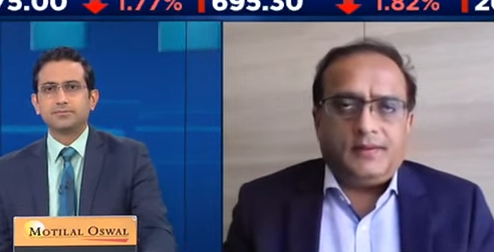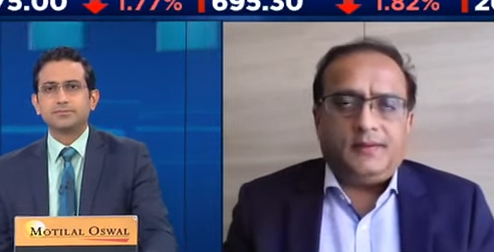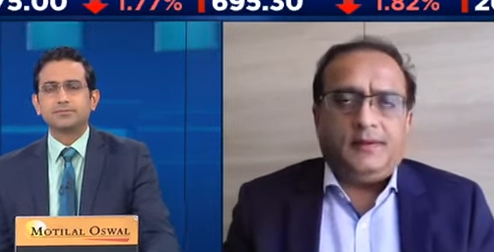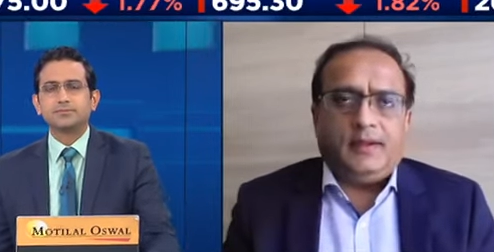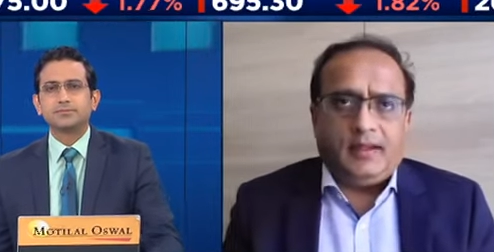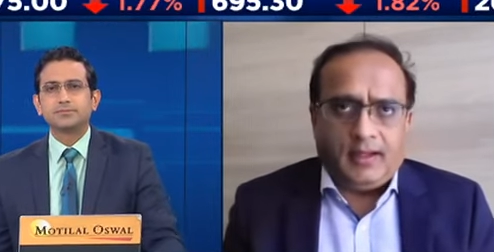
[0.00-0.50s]
Speaker 1: Uh,
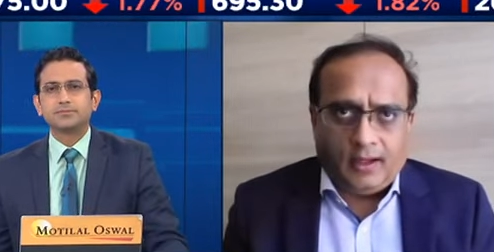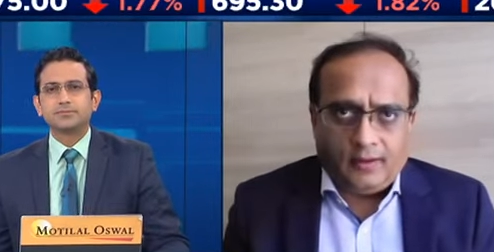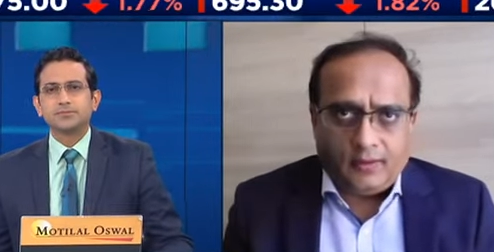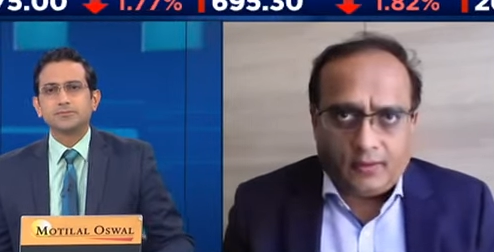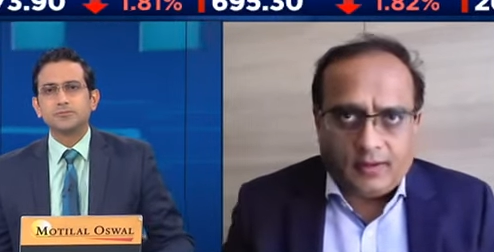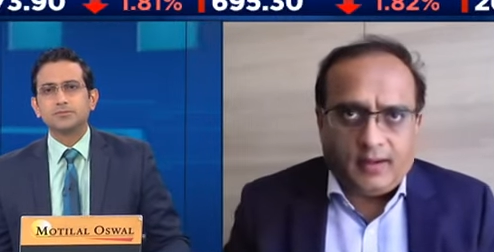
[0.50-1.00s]
yeah,
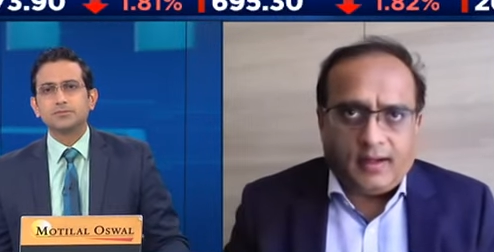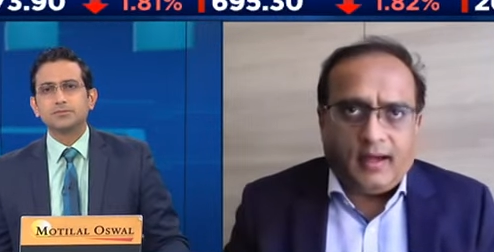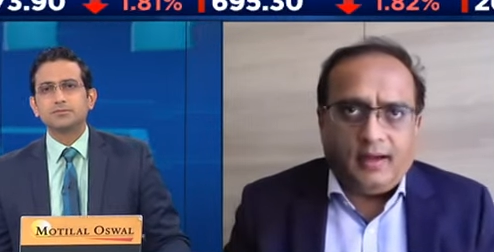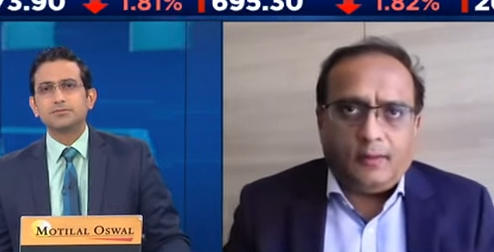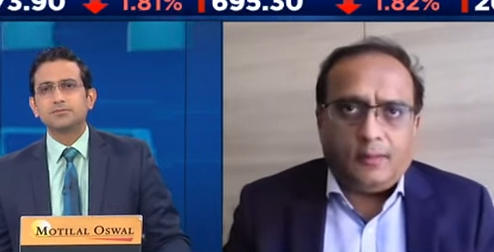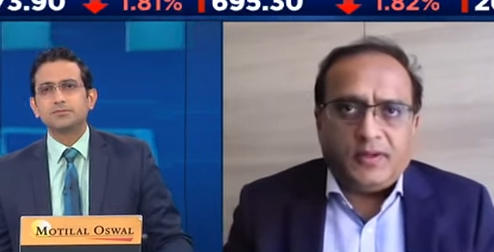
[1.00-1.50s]
it's a
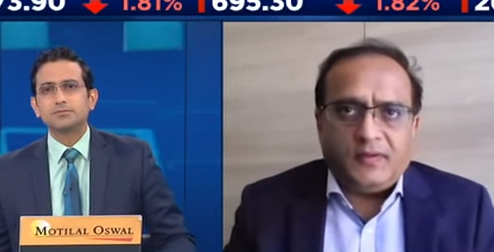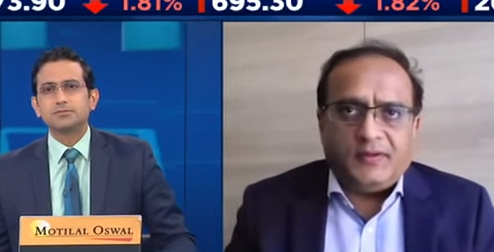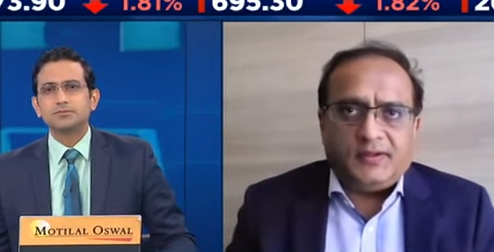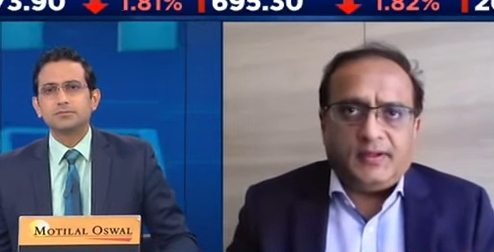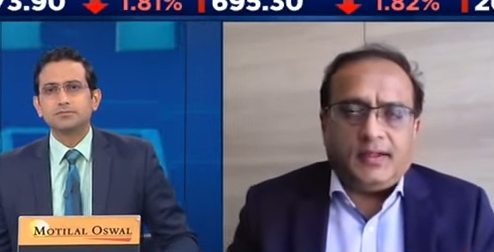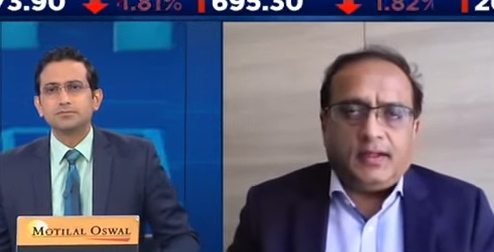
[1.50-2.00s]
right
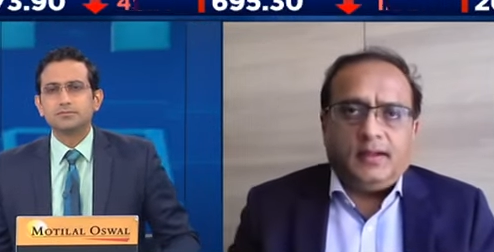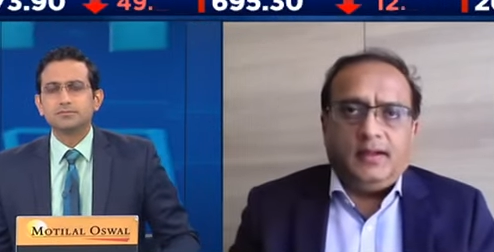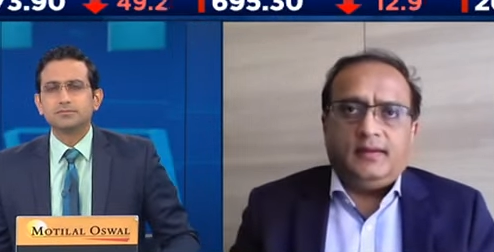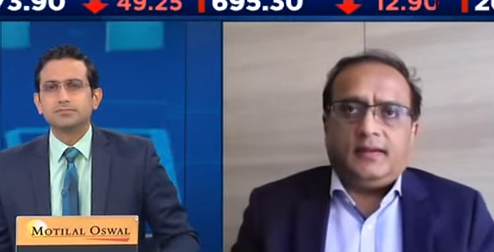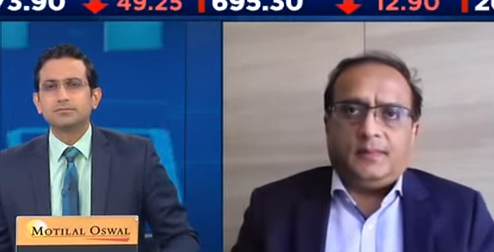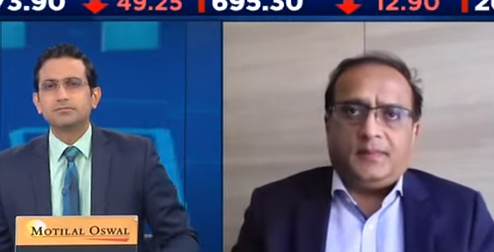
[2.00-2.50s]
observation that
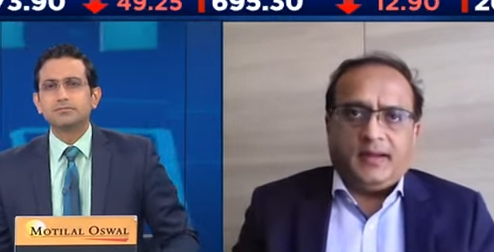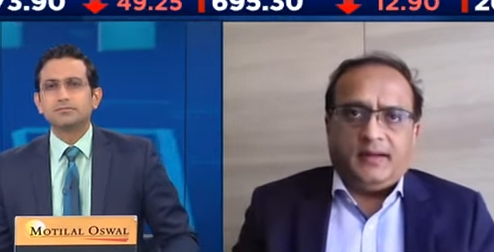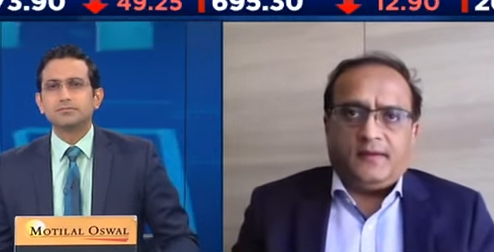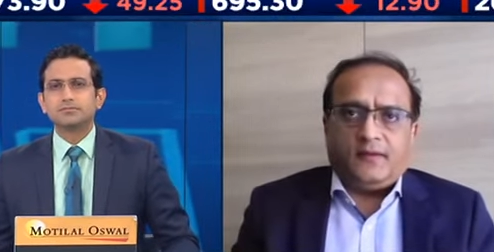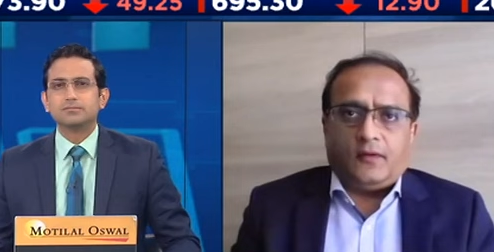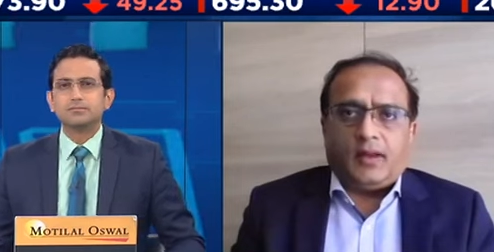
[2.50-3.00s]
earnings
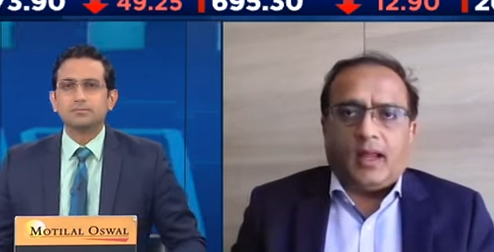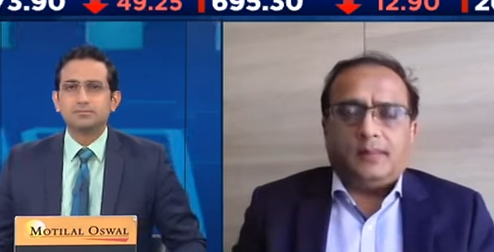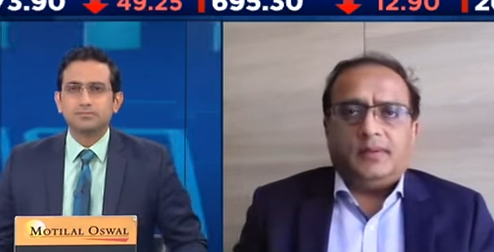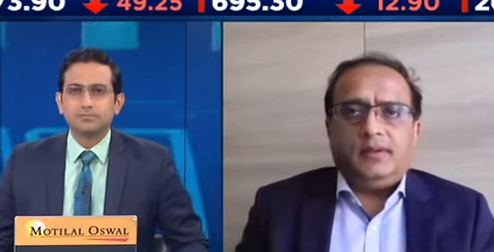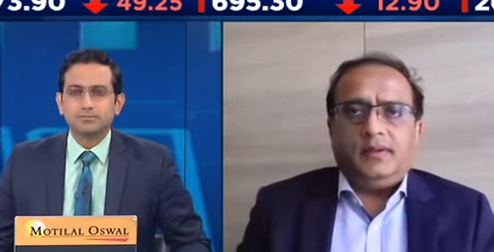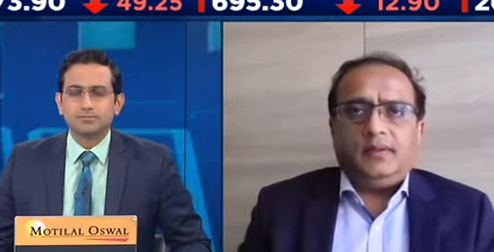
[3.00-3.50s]
upgrades have not
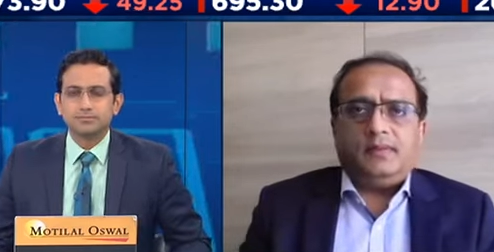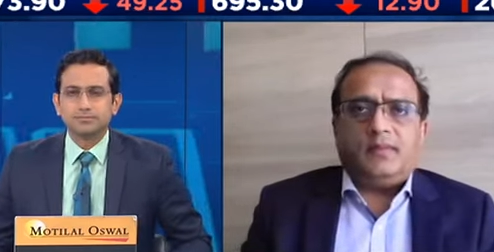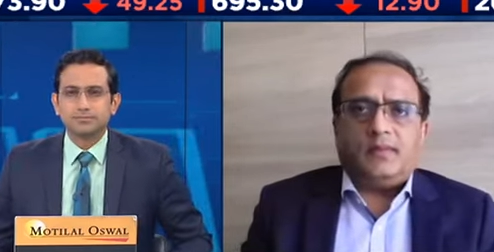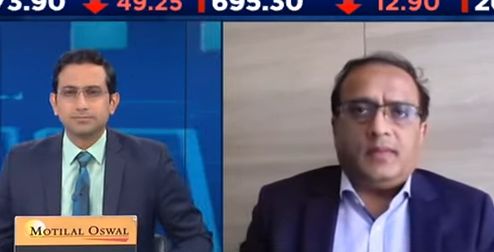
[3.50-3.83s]
happened.